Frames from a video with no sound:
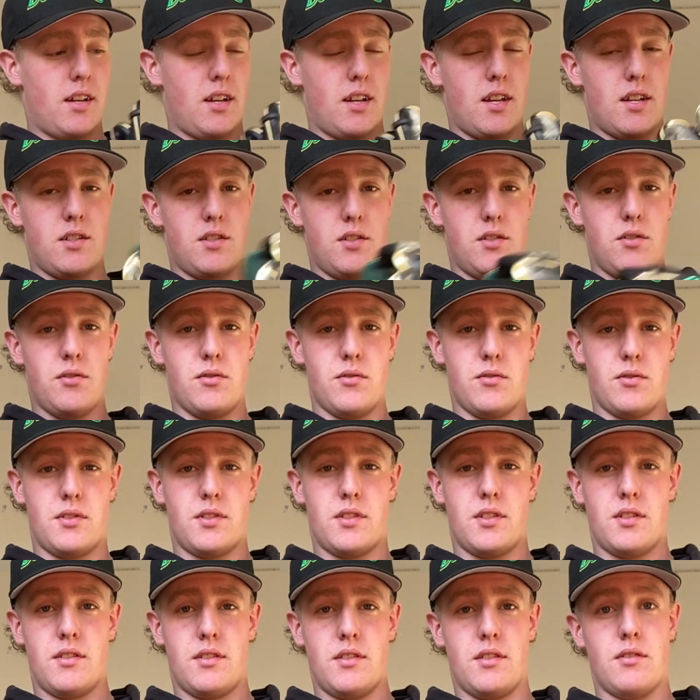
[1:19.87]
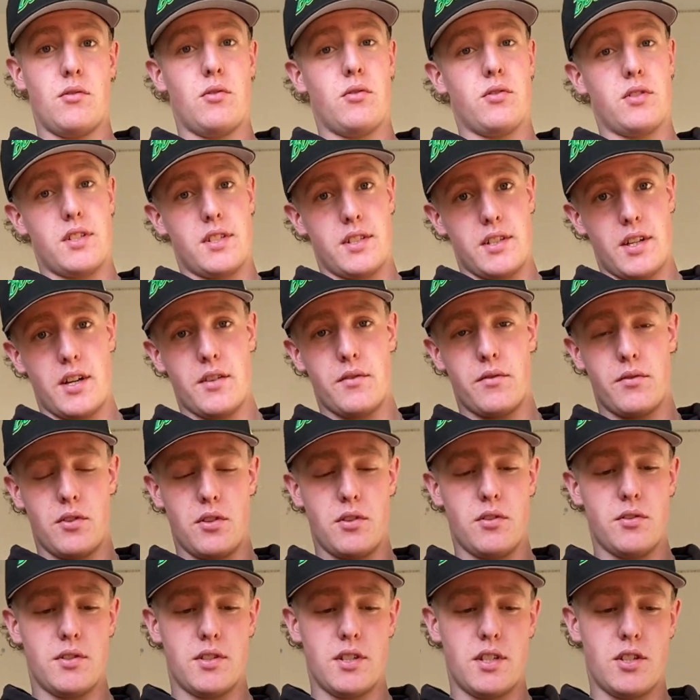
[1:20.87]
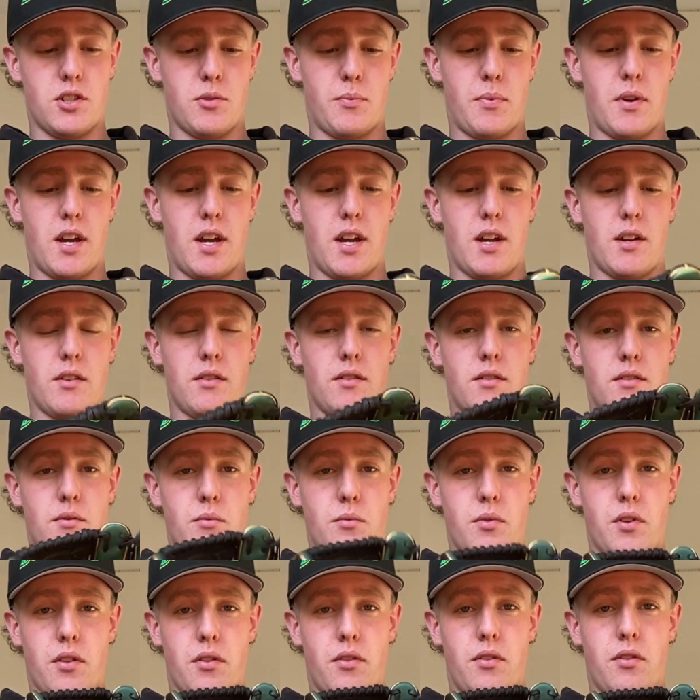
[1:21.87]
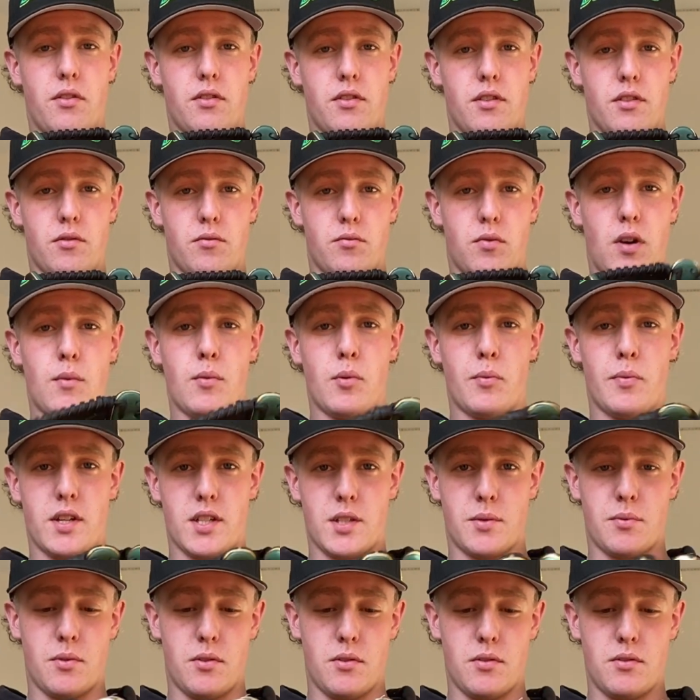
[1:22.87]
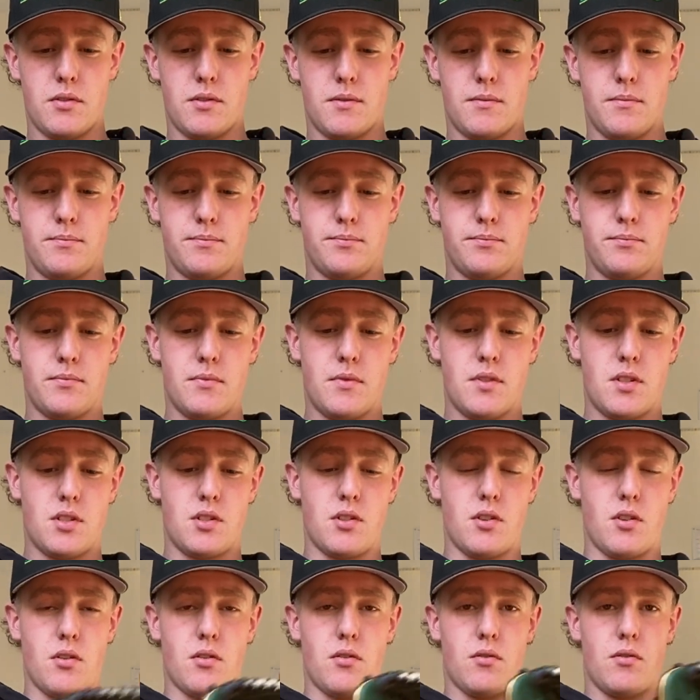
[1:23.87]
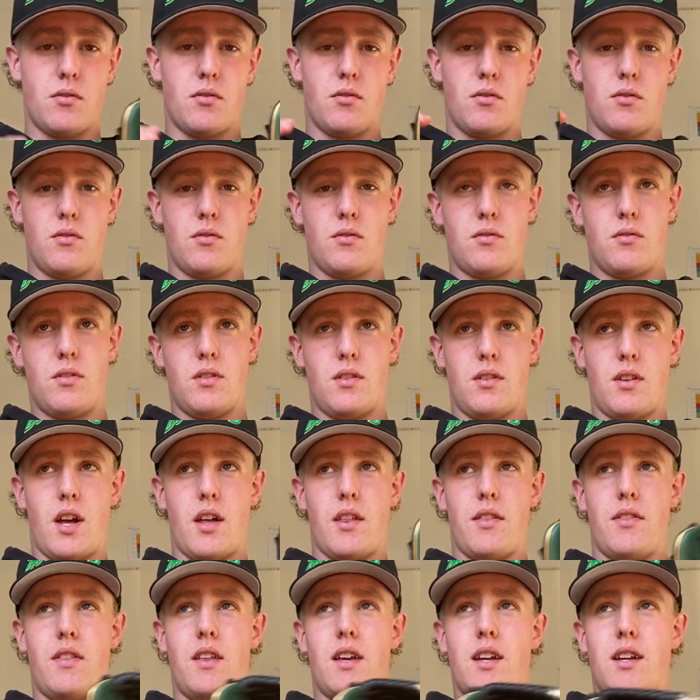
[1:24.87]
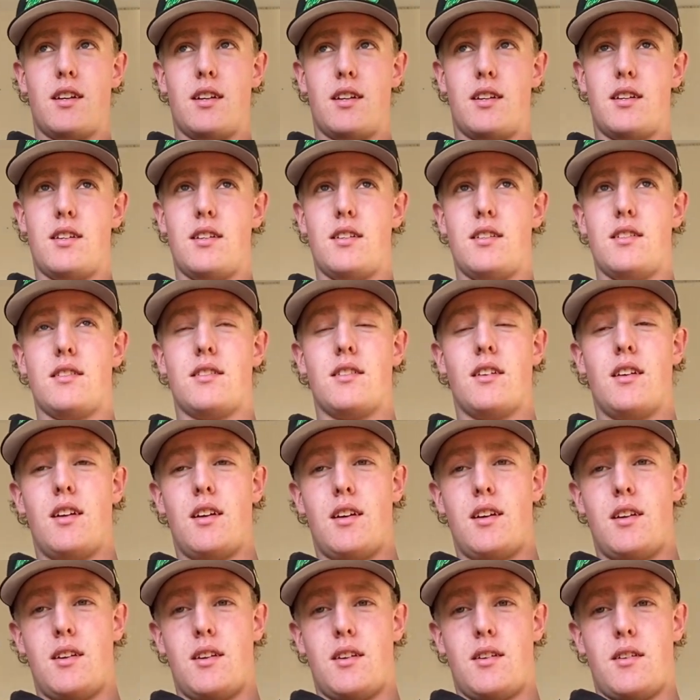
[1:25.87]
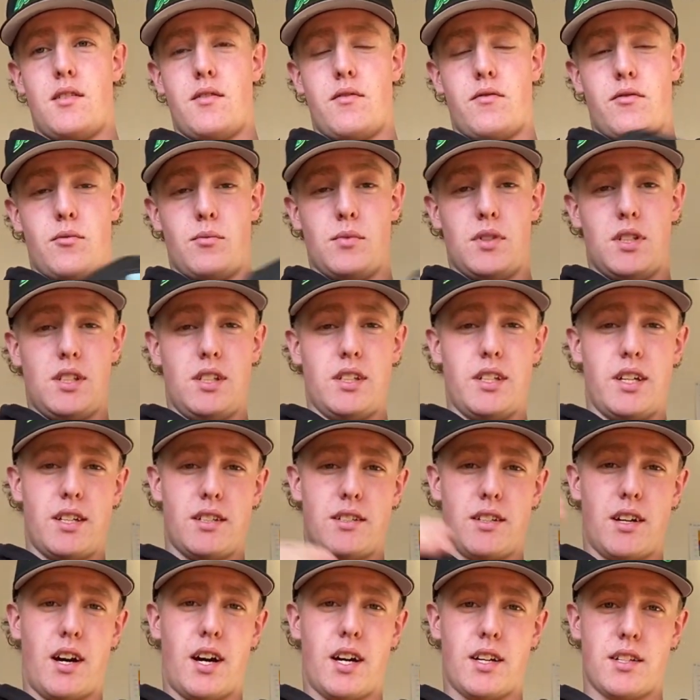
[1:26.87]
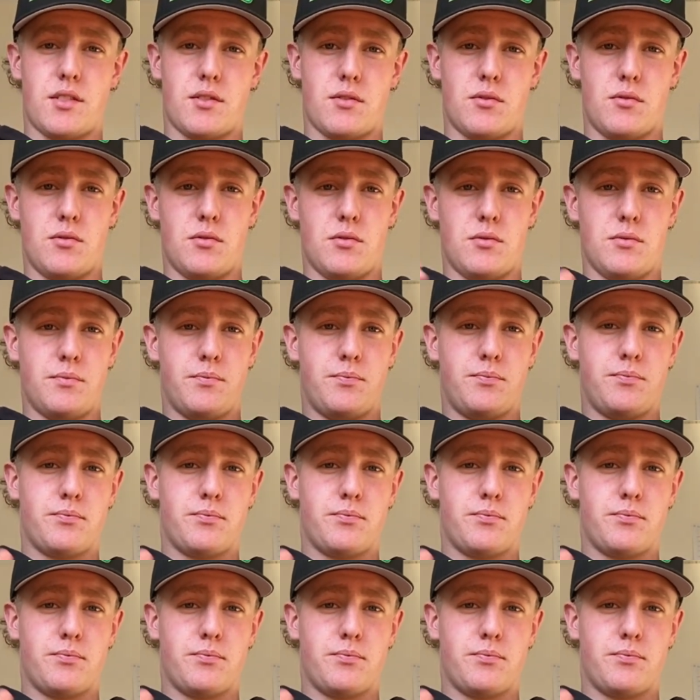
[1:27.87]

is used or designed for use in Japan with the rubber baseballs. So I think it is from Little League to high school.